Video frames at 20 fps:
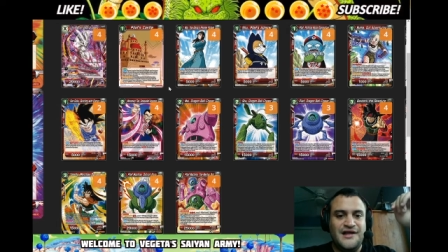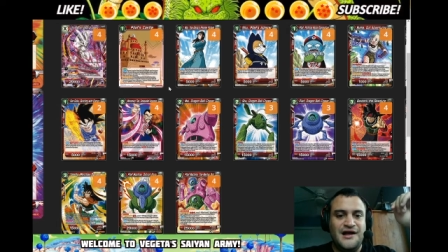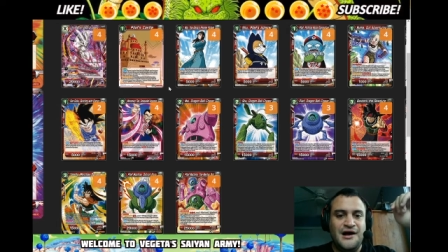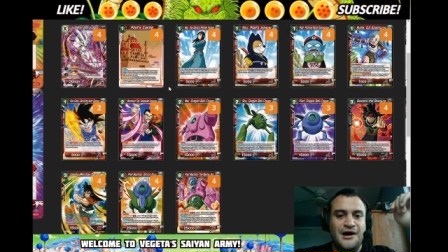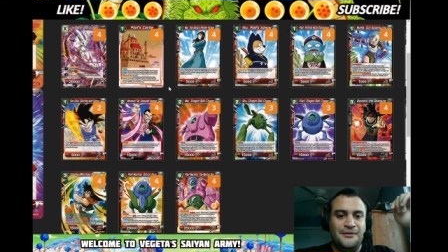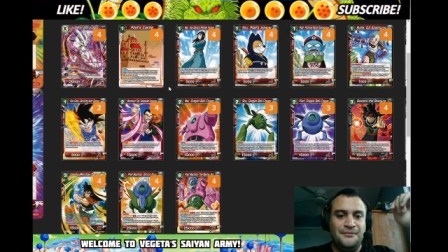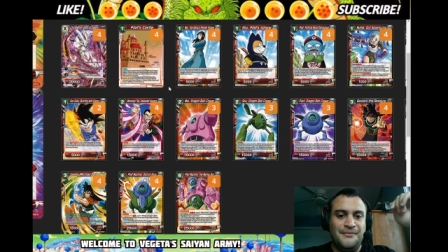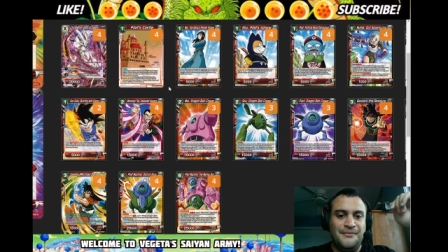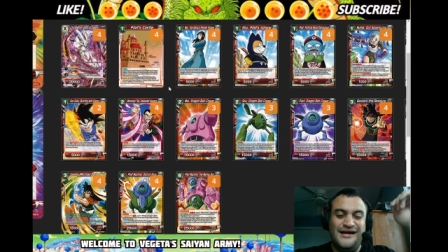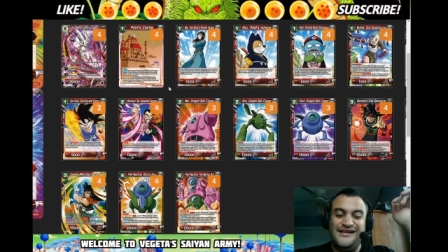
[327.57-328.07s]

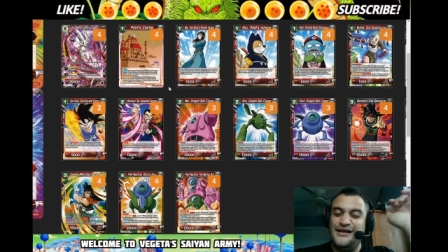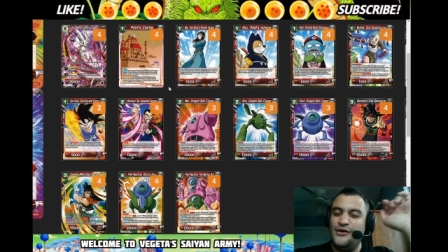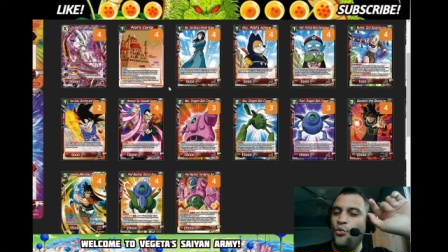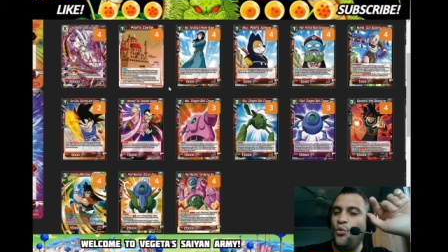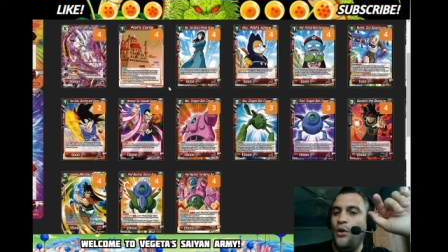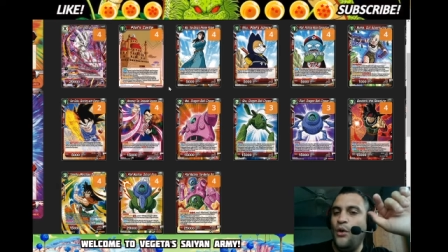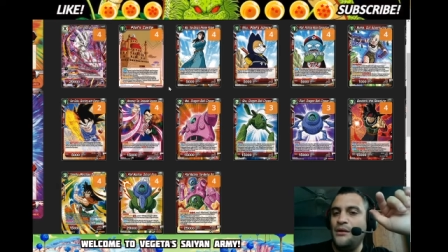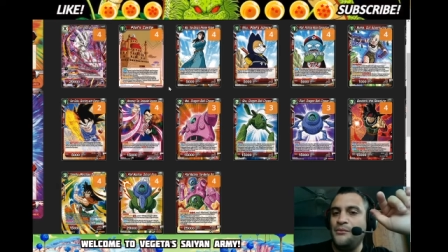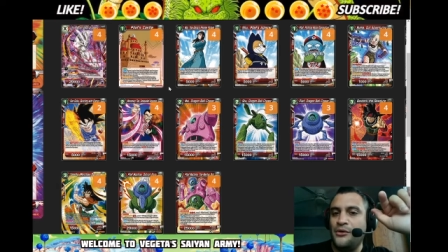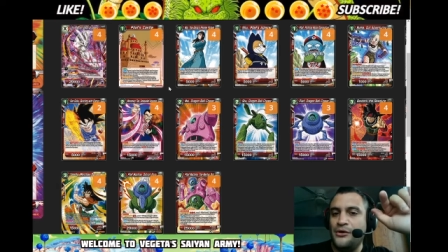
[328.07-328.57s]
and
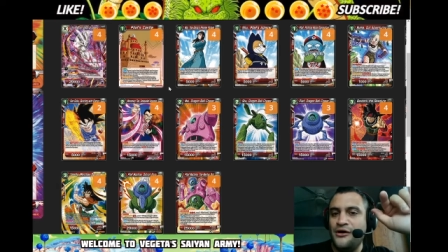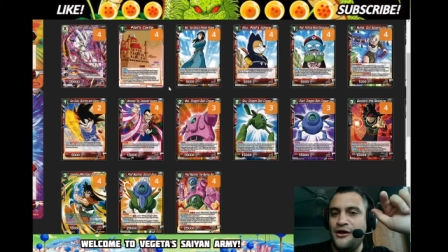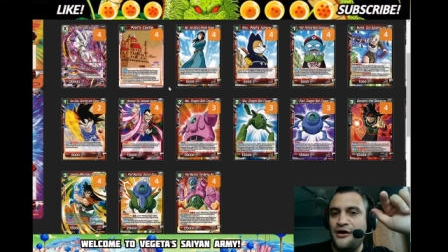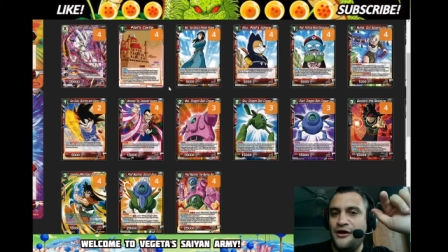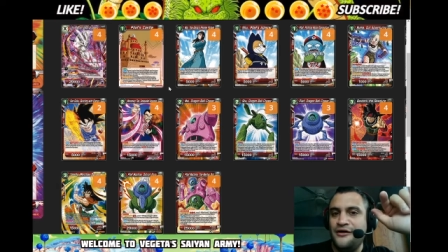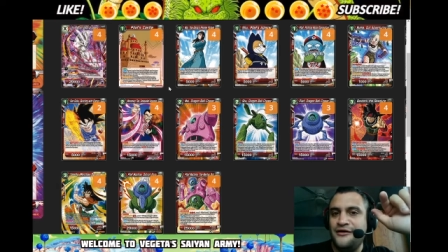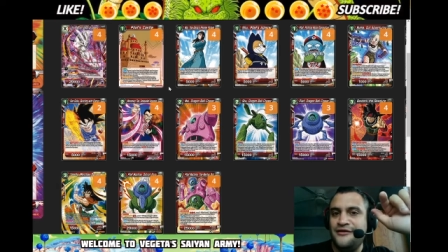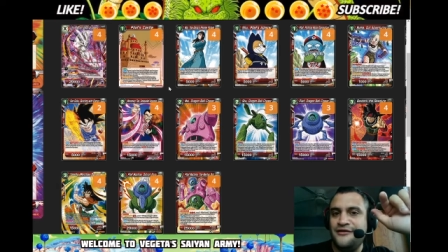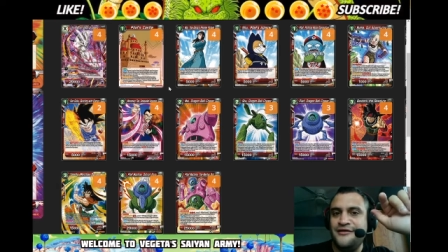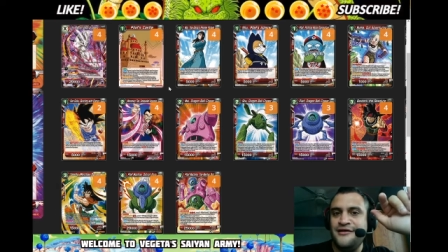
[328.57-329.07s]
then one more
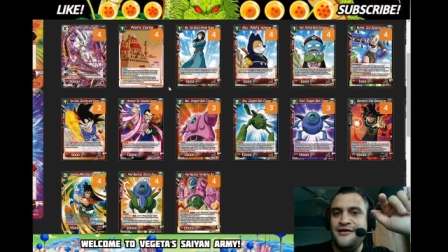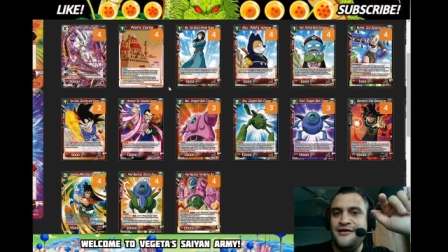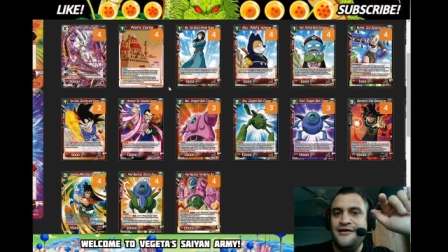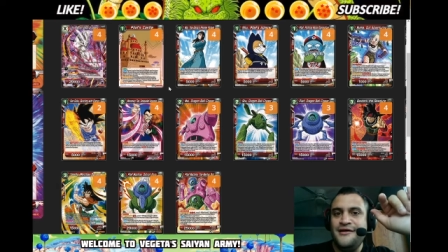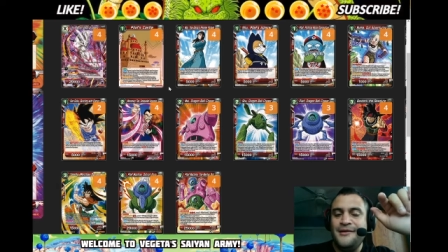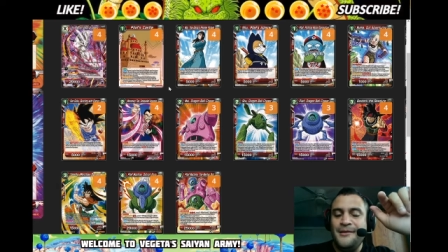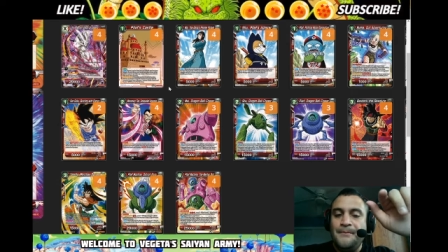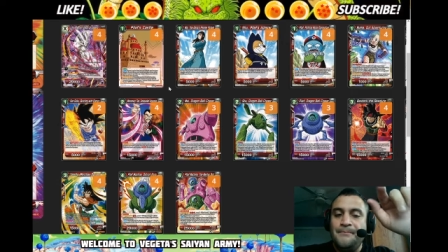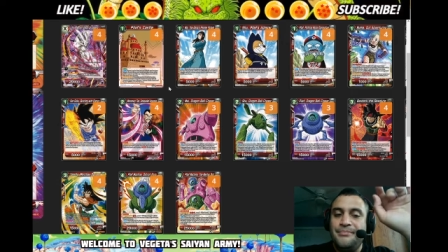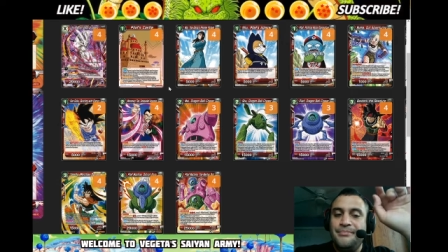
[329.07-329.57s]
card,
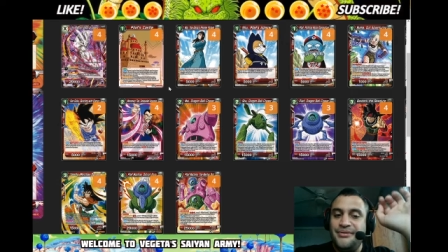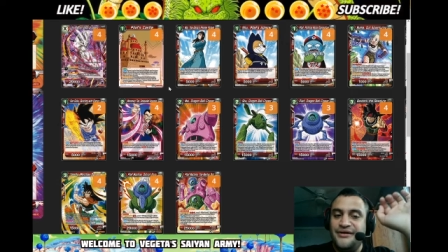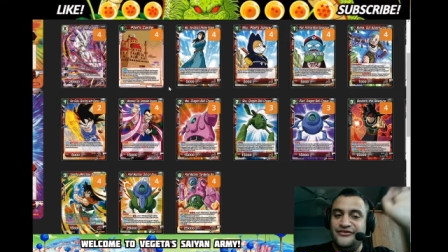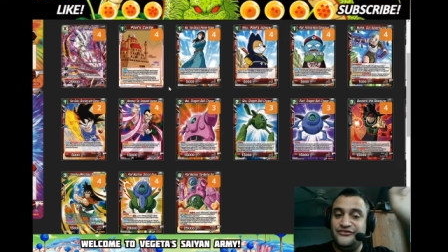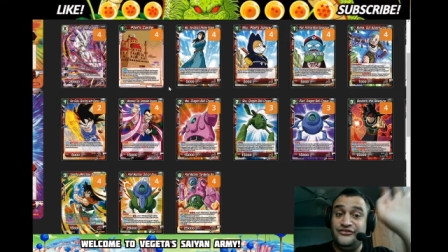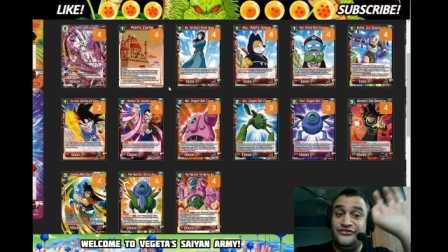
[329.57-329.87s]
because